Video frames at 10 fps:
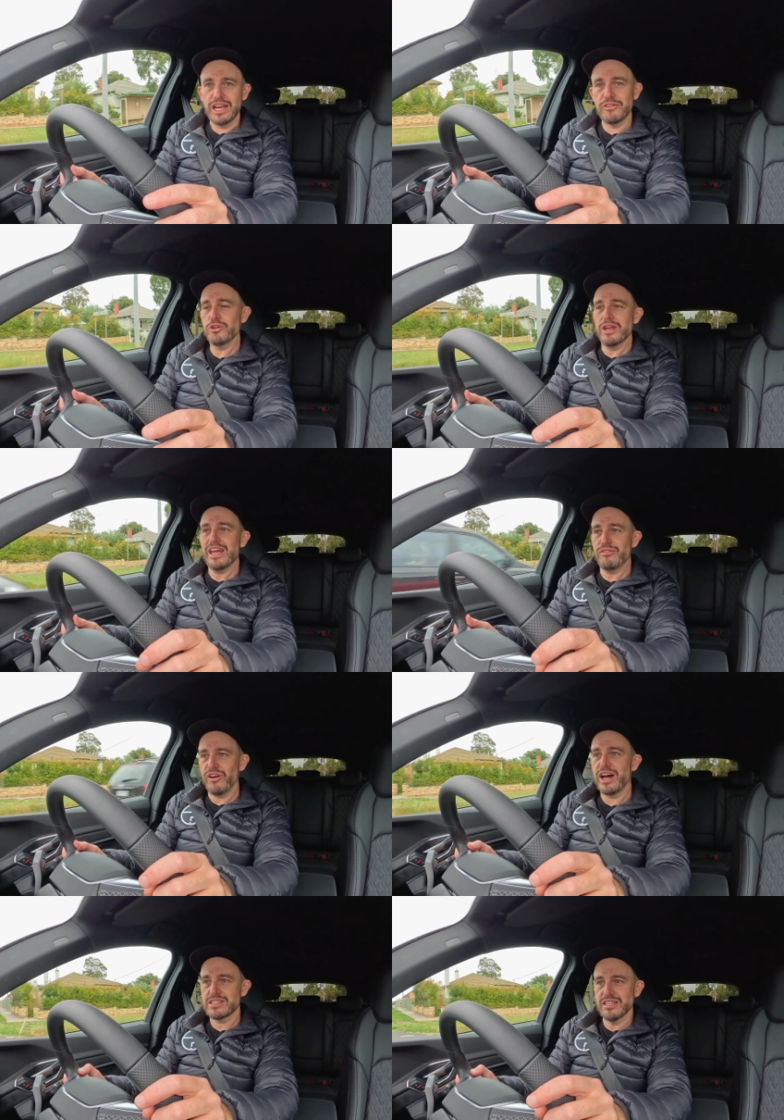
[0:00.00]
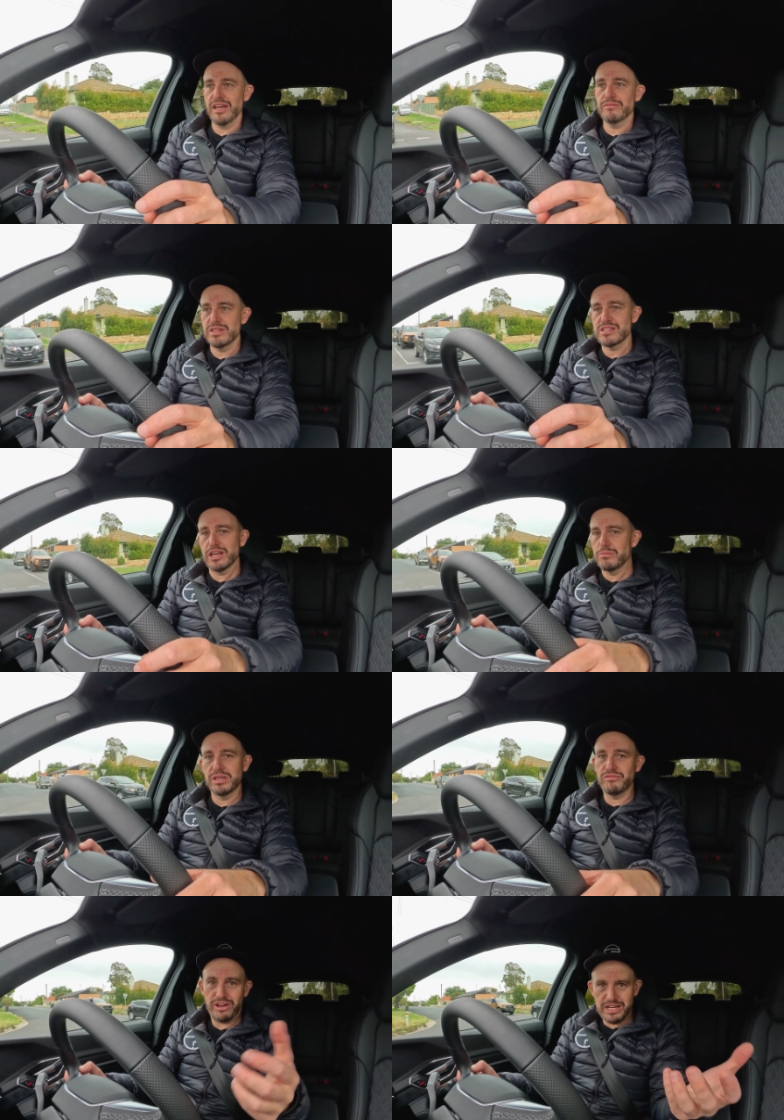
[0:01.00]
and if you need faster there's going to
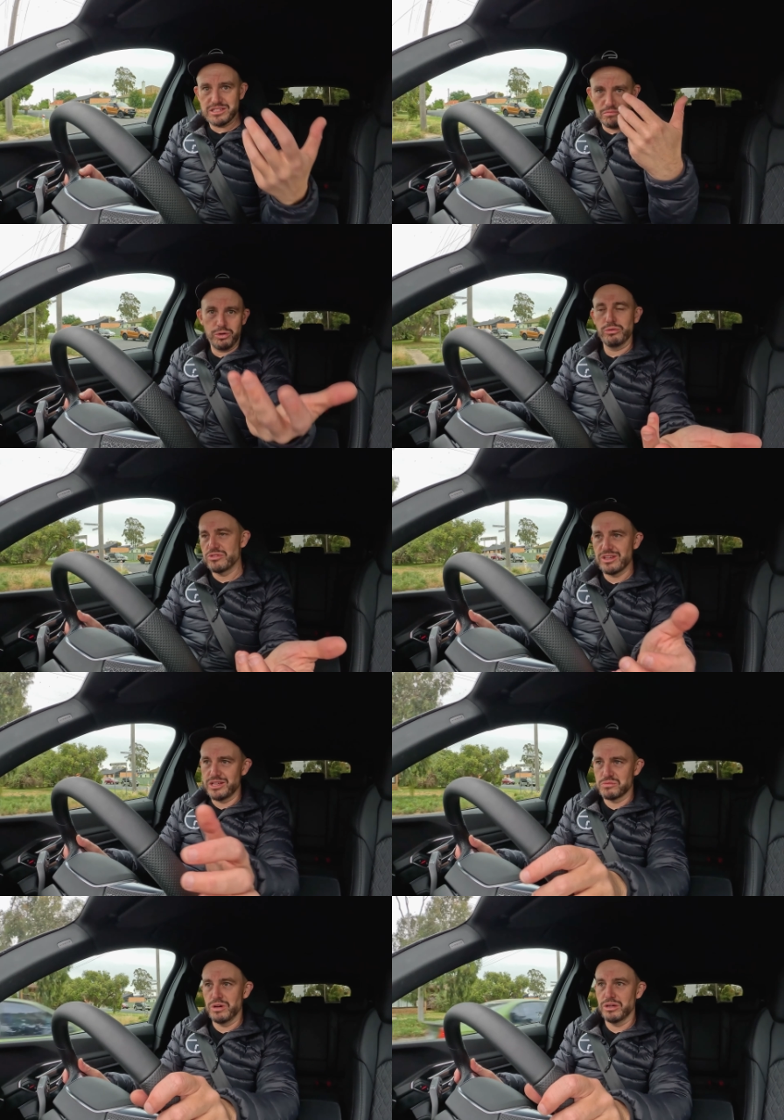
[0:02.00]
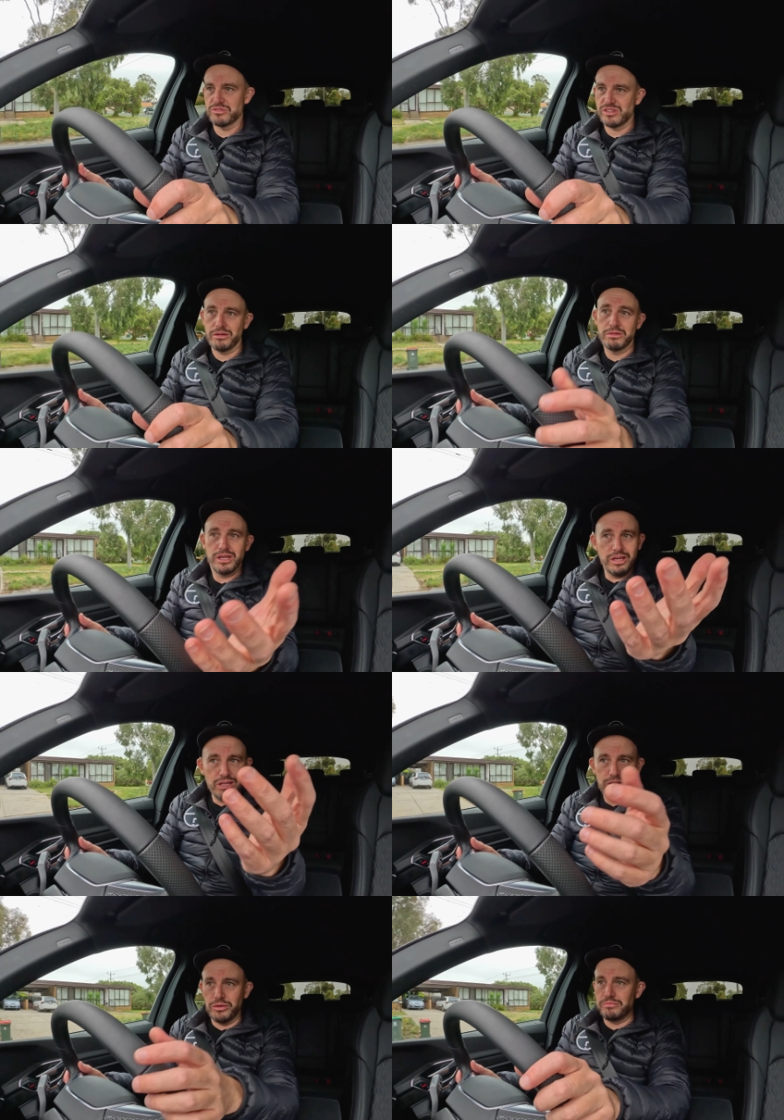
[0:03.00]
be faster models as well so
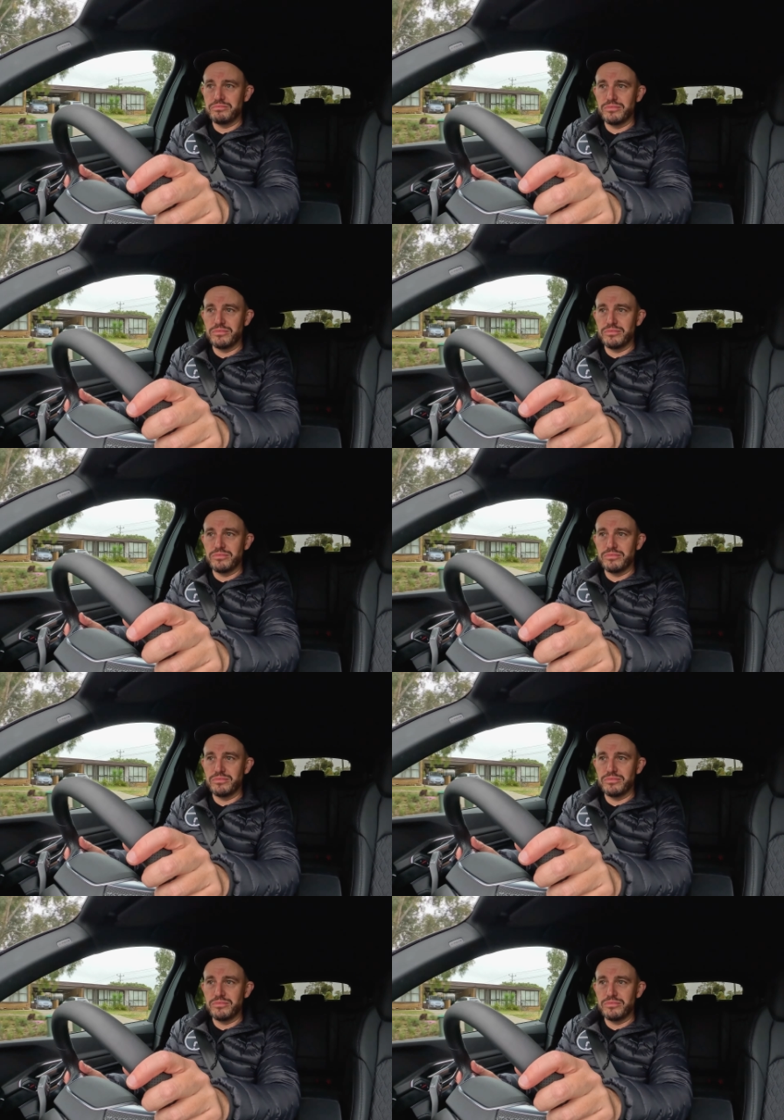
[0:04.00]
look